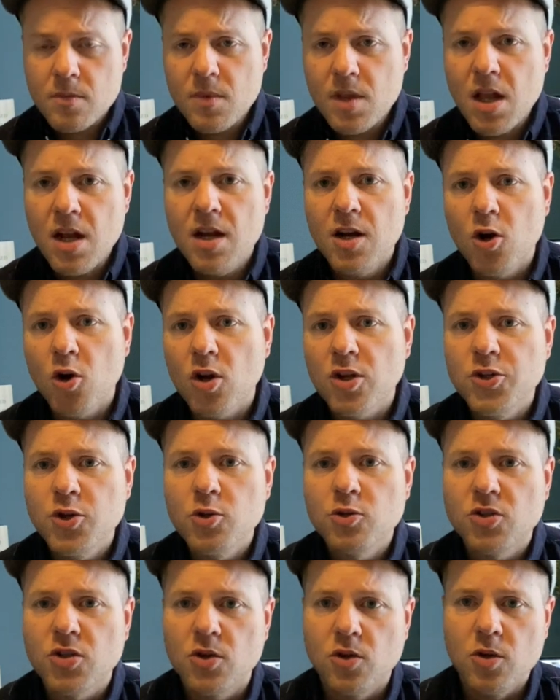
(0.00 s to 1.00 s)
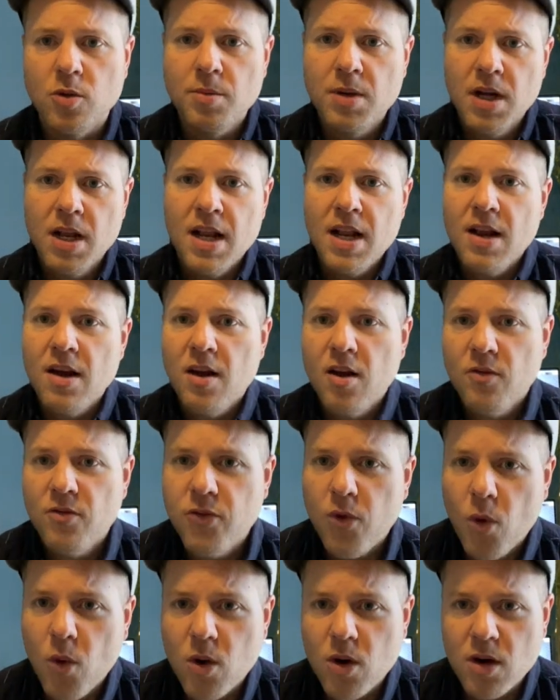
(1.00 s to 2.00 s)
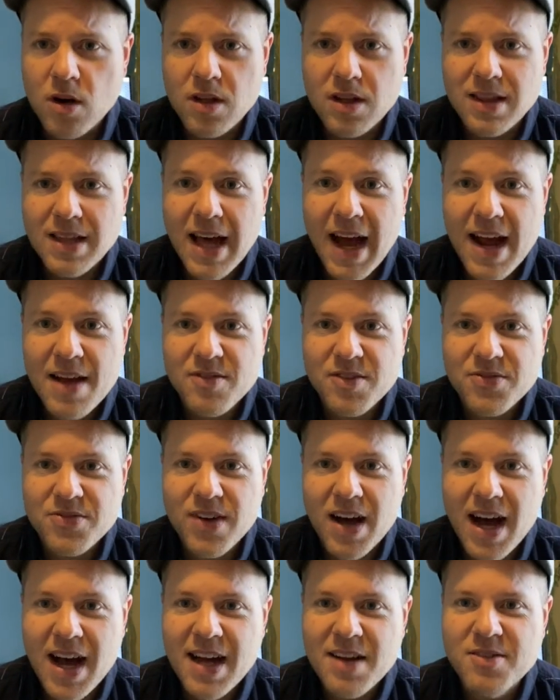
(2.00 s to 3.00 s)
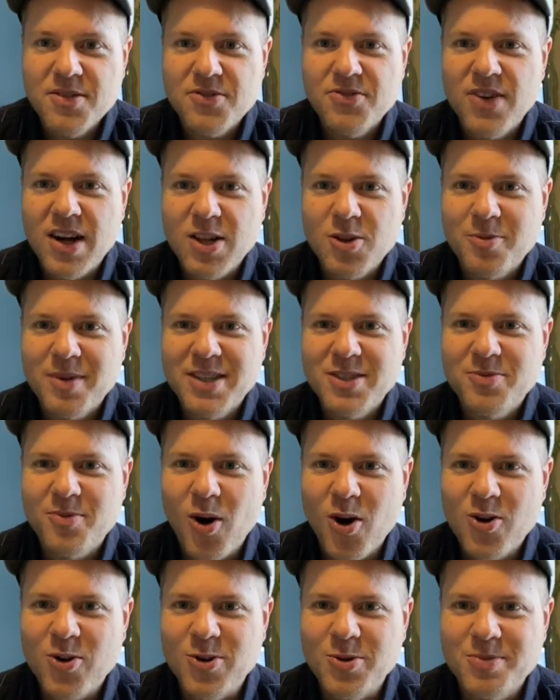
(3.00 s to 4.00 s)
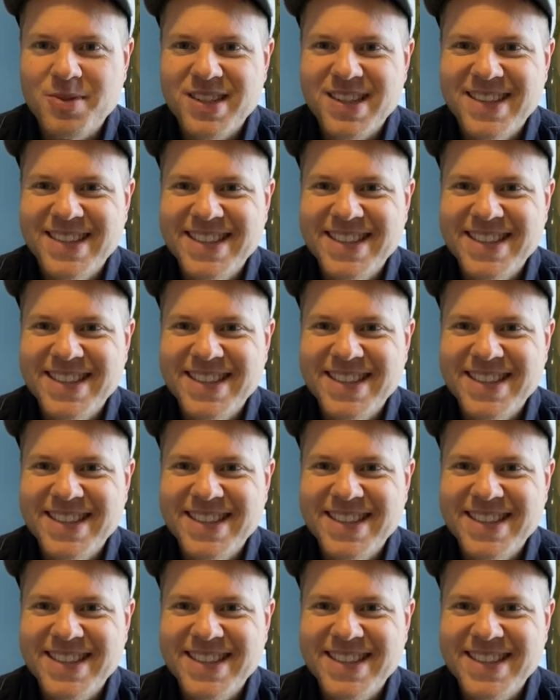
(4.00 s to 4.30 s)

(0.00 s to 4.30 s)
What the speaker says: here on YouTube for Live at 5, followed by small groups.